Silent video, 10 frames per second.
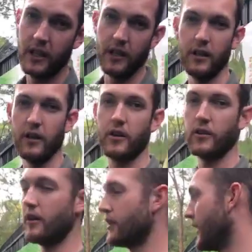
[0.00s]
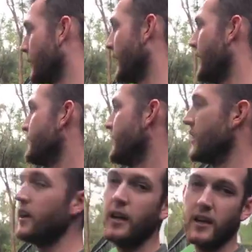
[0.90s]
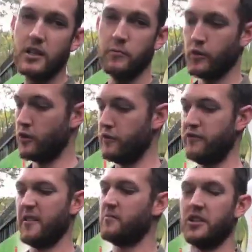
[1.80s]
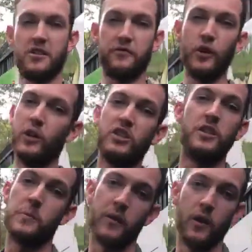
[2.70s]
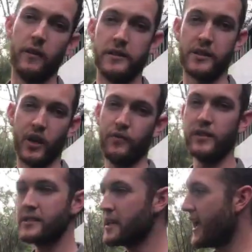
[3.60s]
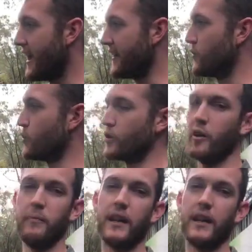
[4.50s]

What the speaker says: kilo croc like we have here to move just a few inches below the surface, and they will not make